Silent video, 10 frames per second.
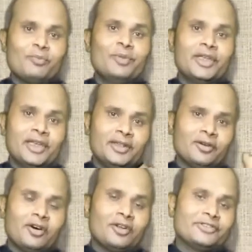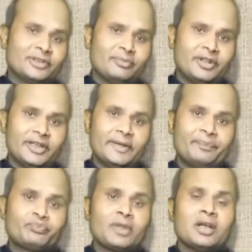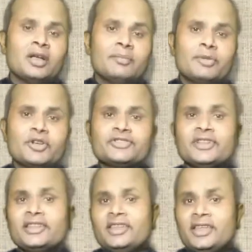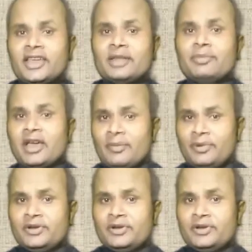begun on some day. Because nothing can be happen